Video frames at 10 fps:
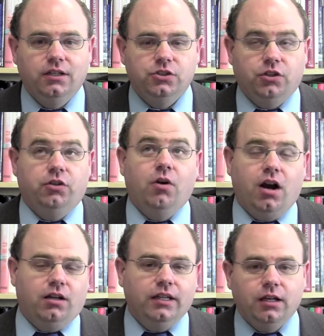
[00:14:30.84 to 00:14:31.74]
So you
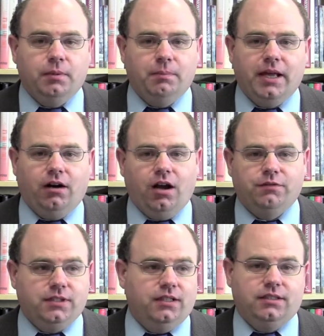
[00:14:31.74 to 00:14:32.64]
are a little bit better
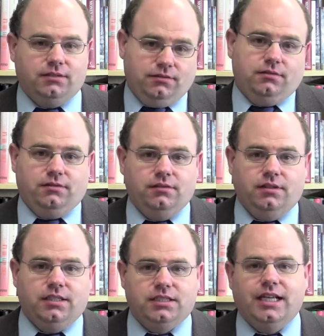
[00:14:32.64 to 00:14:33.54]
off in the
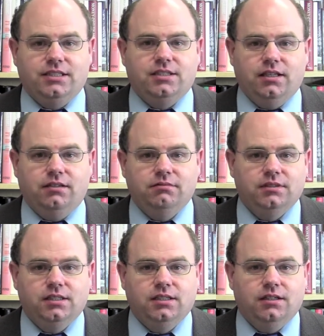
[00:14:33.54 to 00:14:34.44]
in the sense that
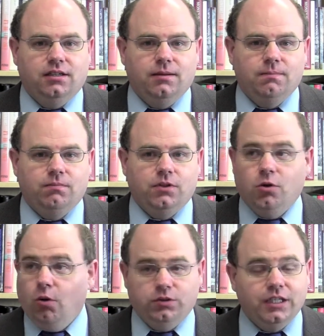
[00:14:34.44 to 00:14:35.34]

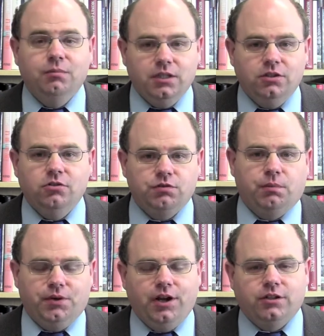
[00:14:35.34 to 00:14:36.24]
gold can be used for
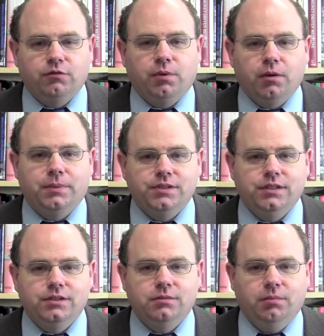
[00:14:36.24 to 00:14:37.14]
productive
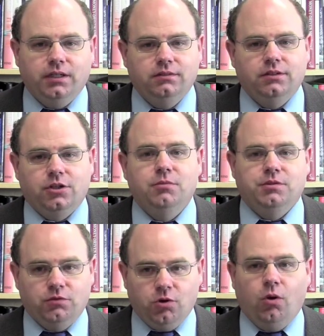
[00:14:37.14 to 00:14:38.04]
purposes, but in terms
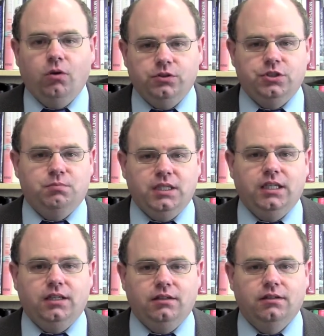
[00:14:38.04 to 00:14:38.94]
of gold just
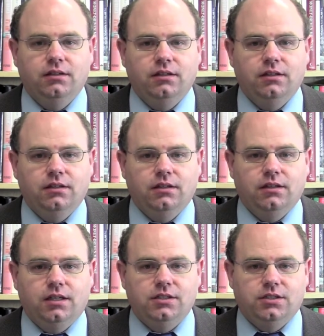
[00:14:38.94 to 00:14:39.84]
being
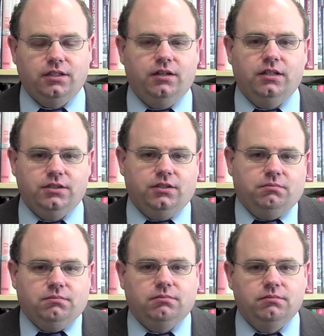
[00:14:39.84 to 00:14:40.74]
considered as
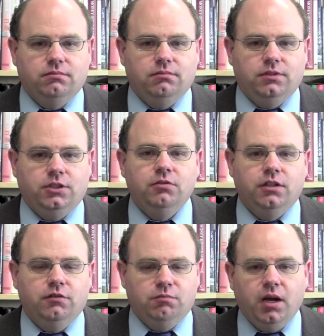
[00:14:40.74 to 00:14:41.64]
a
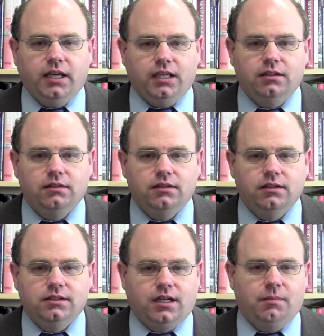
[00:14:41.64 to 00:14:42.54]
unit of money,
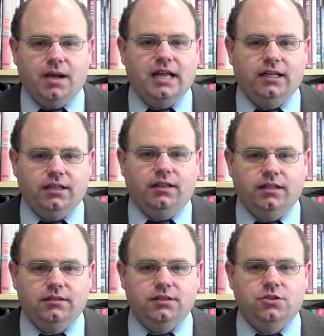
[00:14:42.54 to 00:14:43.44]
as a commodity
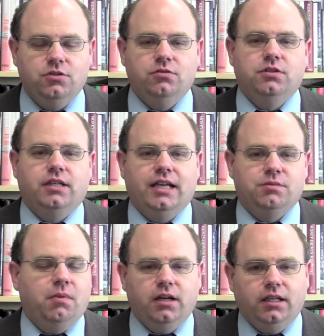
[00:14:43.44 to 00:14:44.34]
that is used
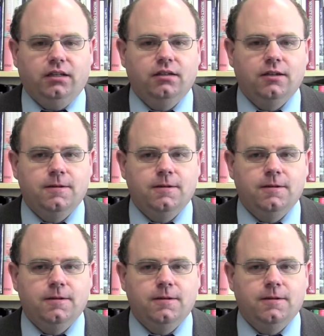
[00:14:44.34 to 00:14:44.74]
as money,